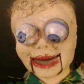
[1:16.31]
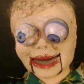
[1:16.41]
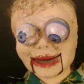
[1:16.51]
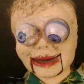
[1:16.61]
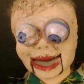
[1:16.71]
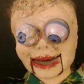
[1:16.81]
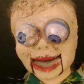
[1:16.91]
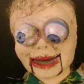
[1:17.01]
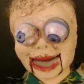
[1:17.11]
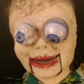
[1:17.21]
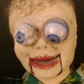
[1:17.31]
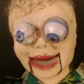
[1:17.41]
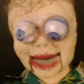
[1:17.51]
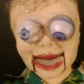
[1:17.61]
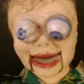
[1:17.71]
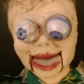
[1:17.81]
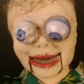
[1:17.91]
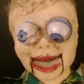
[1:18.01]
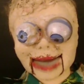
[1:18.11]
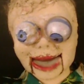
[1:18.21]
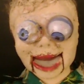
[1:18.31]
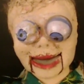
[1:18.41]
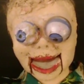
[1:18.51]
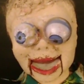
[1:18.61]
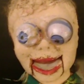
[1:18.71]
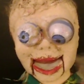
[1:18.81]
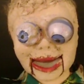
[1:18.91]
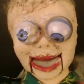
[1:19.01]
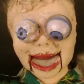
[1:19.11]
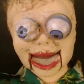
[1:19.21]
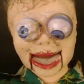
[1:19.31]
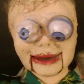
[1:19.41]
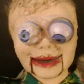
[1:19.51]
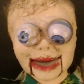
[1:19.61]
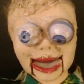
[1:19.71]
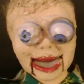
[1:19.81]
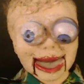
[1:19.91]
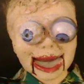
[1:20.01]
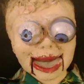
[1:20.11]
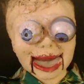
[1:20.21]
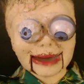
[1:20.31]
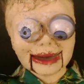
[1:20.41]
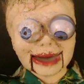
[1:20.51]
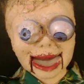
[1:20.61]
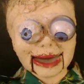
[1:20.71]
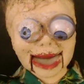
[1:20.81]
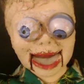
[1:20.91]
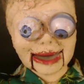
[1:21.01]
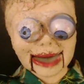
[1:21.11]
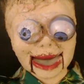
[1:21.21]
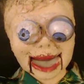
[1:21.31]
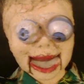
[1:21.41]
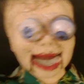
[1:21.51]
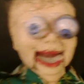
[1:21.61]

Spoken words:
I mean, it didn't start up. You think I'm gonna, you know, take 15.